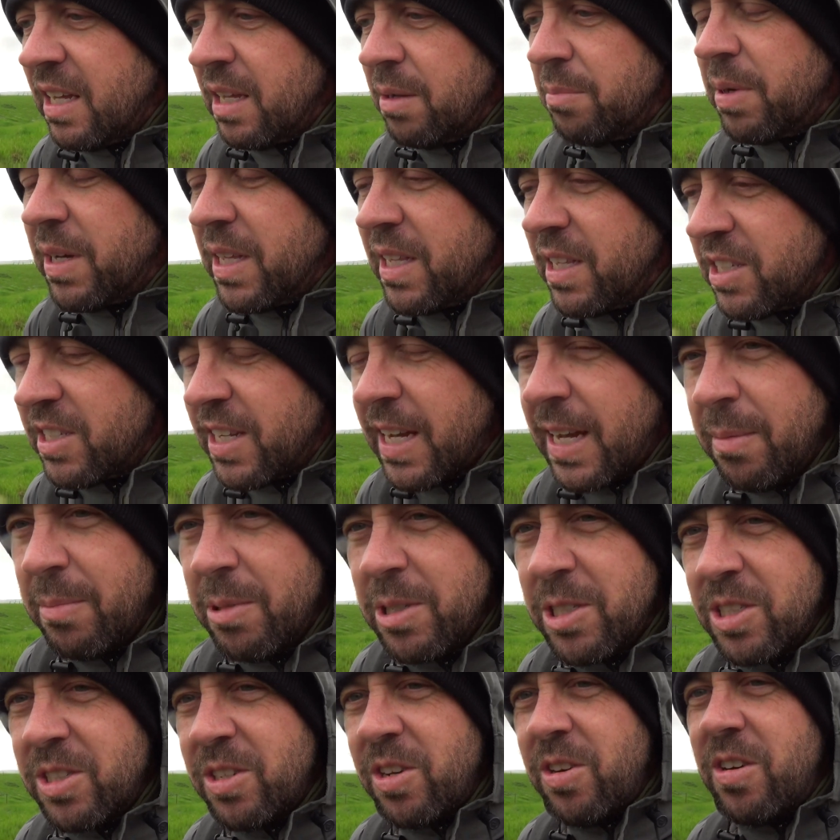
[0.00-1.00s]
And by the
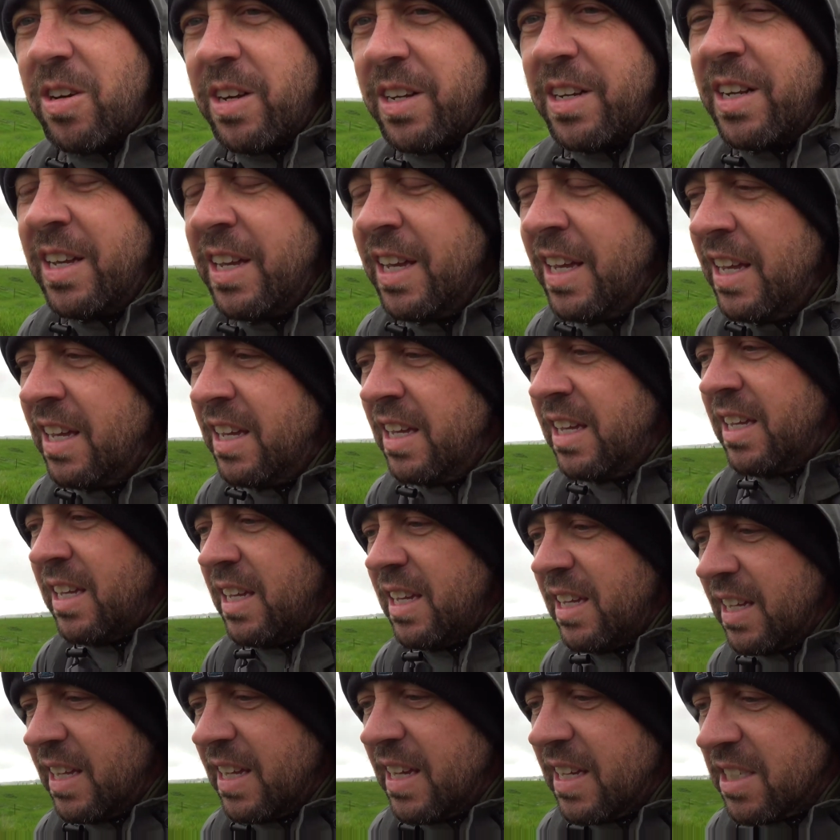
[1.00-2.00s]
time it's gone,
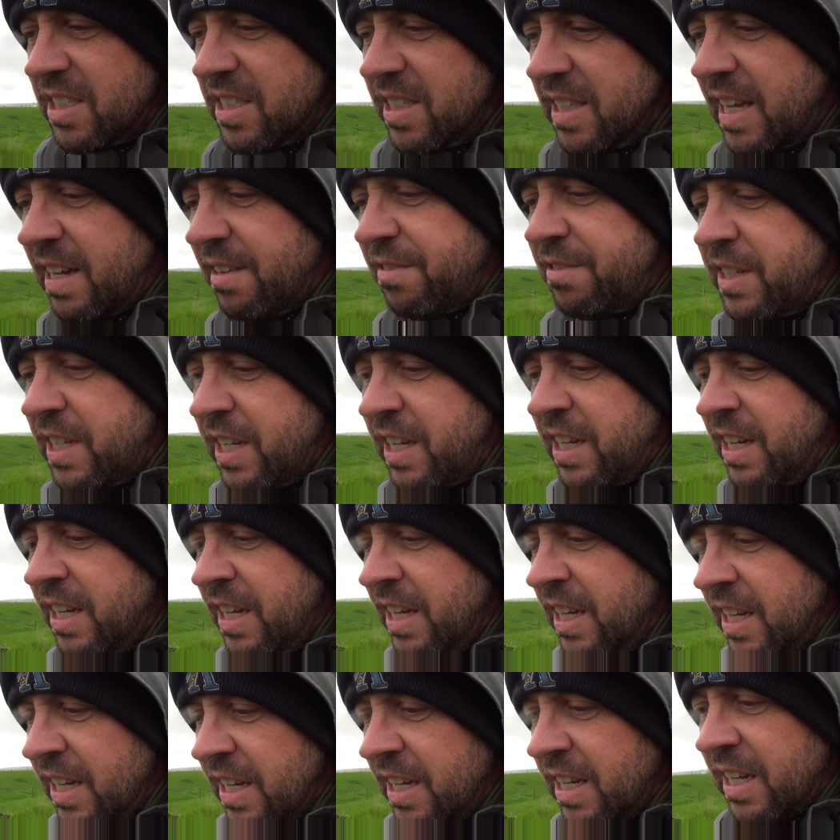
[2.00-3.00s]
it has left
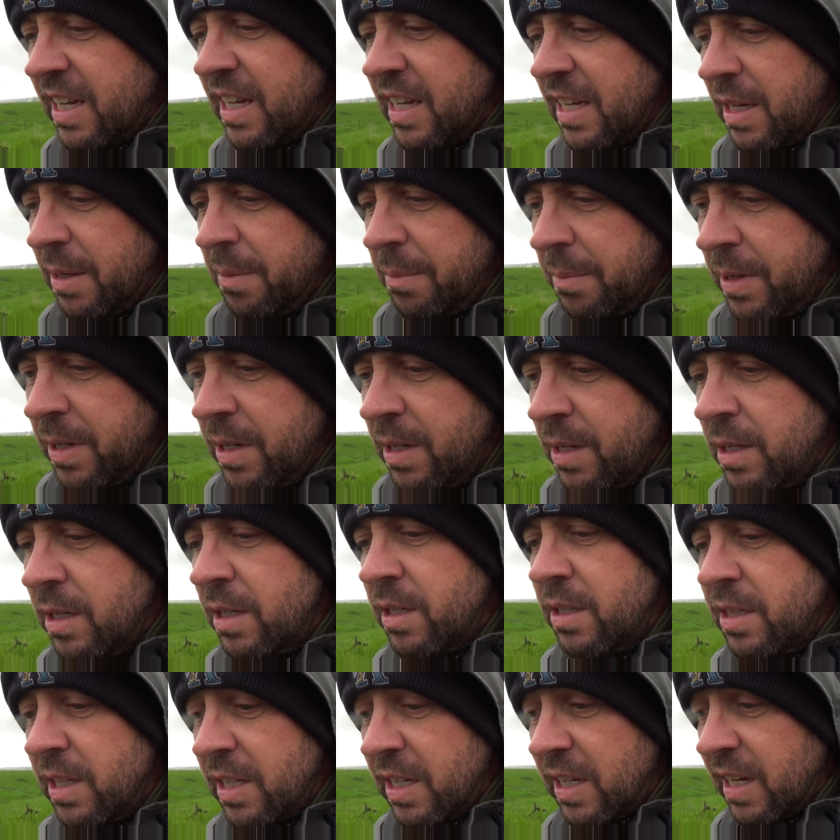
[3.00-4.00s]

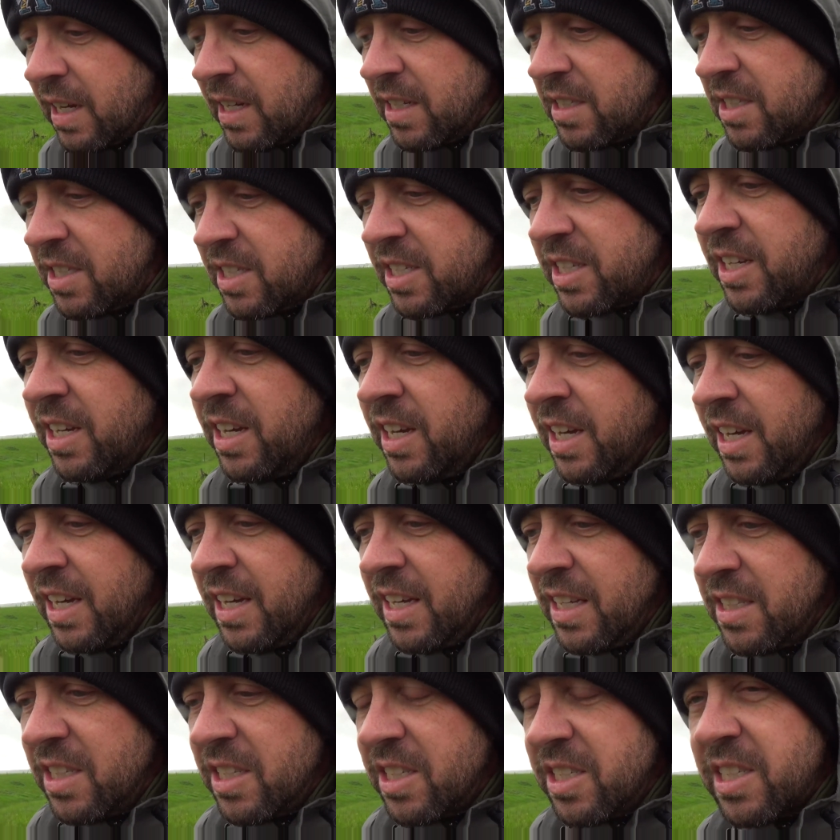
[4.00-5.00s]
the guts,
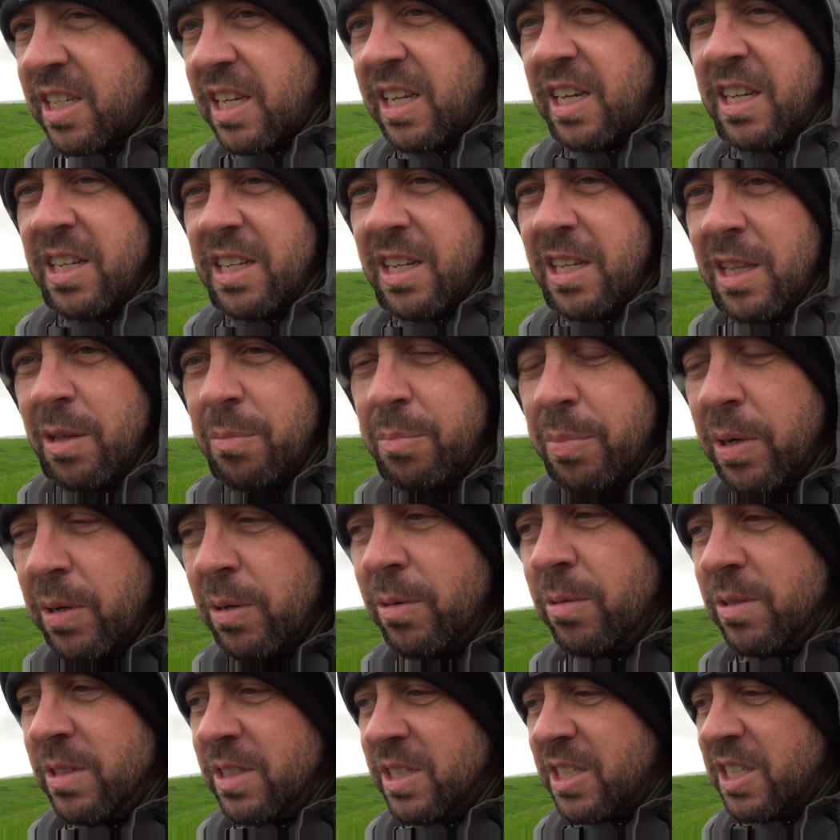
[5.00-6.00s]
the skin, and the
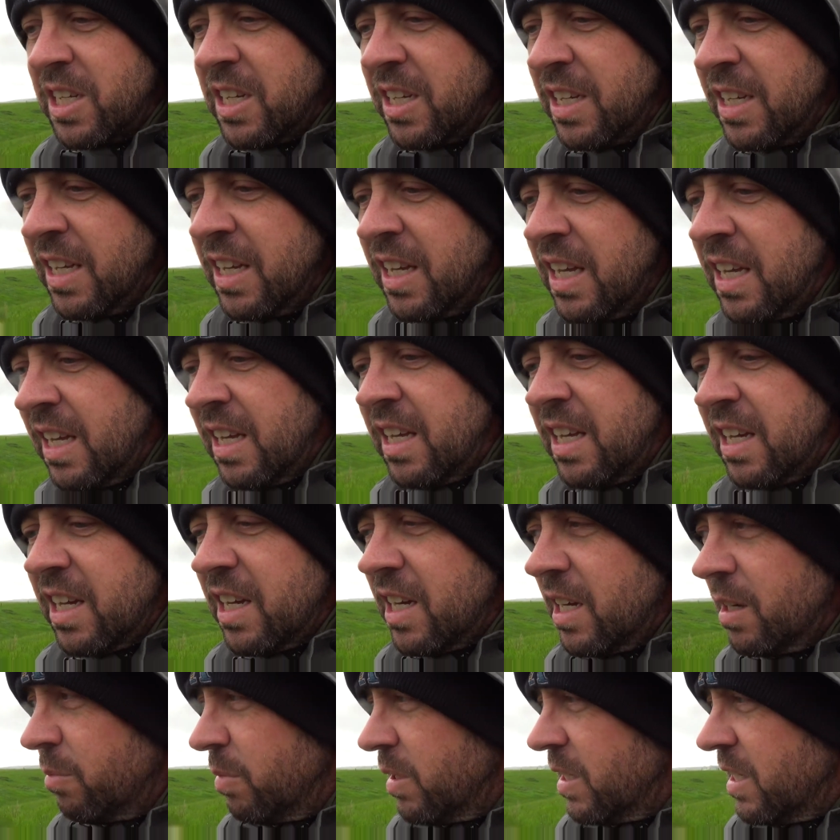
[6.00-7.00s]
bones,
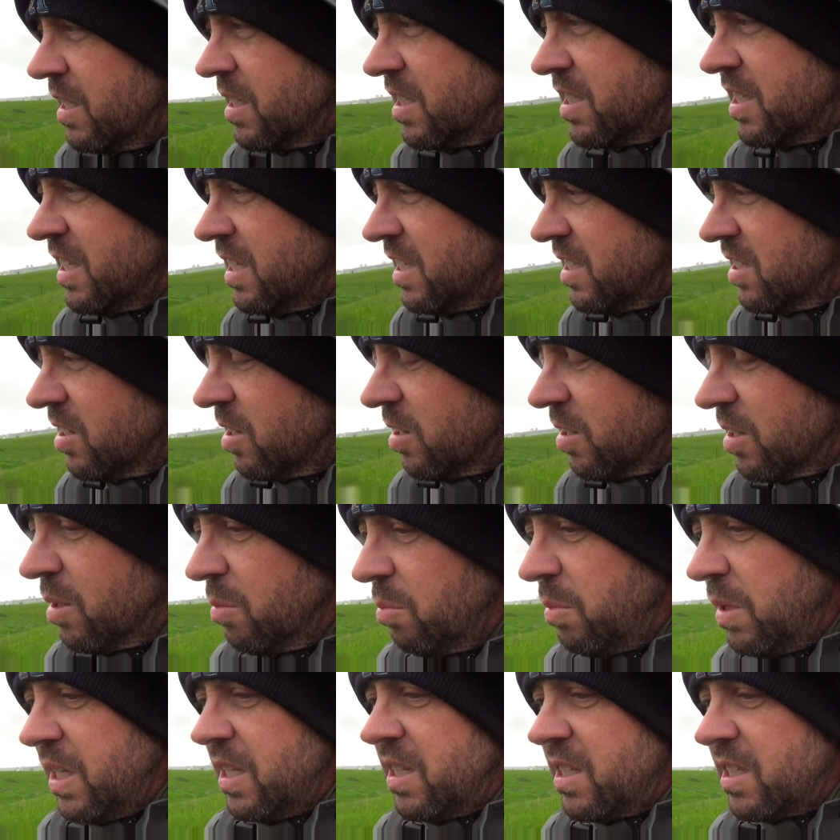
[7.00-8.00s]
but it has eaten all
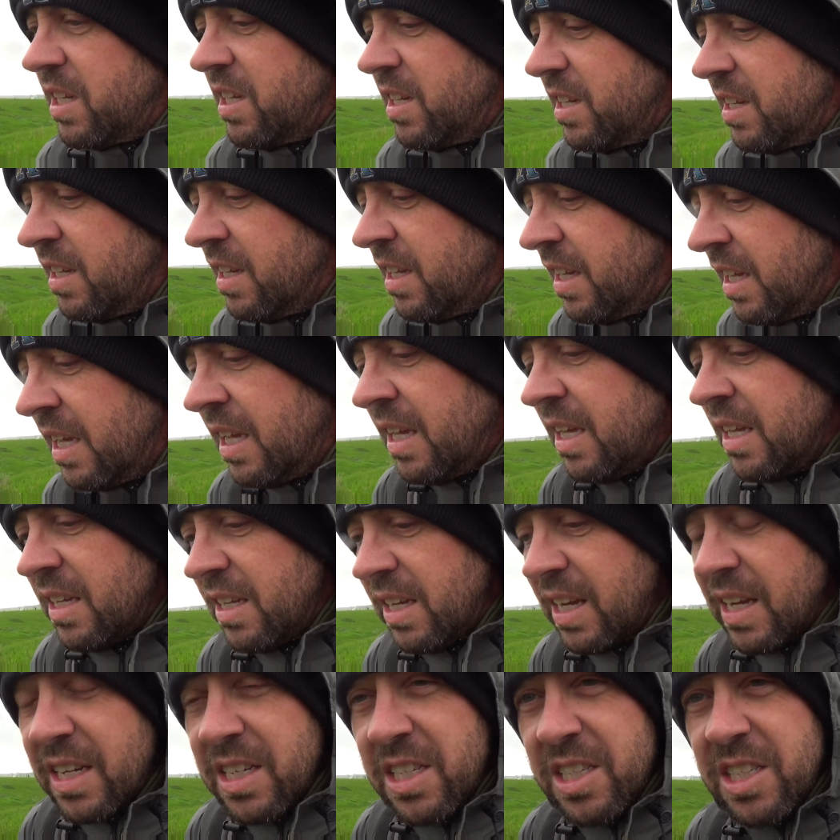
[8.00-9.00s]
the meat.
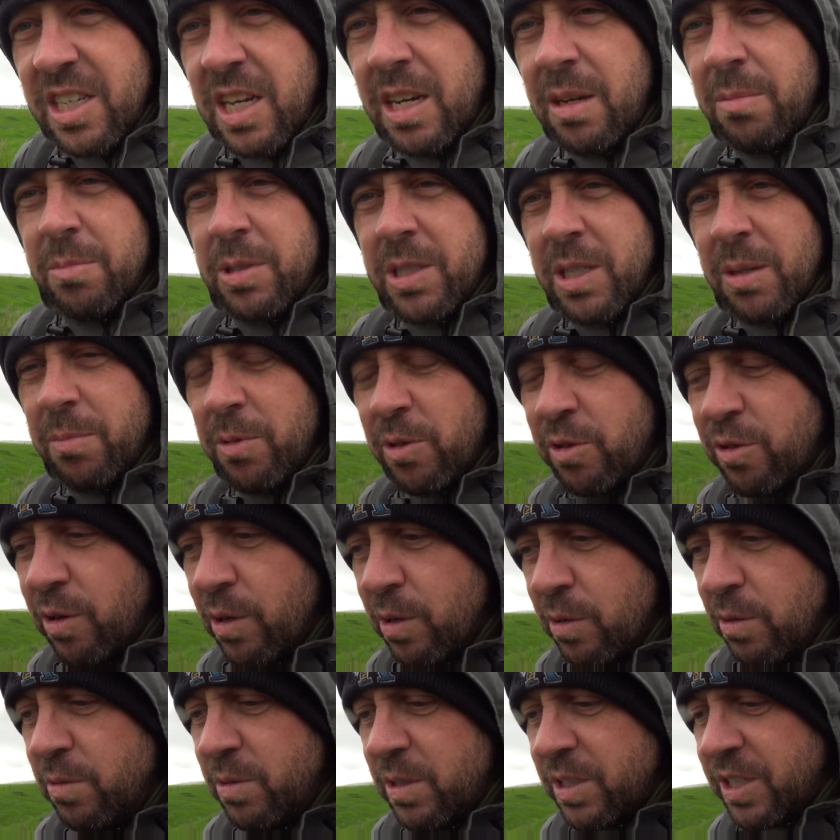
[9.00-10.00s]
Next come some
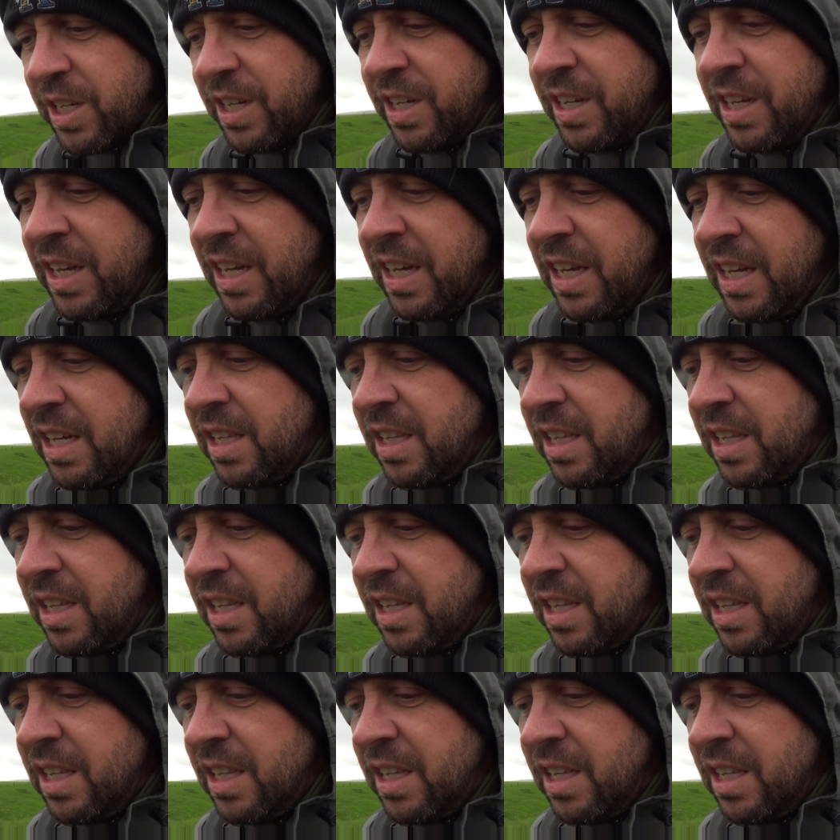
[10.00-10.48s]
crows.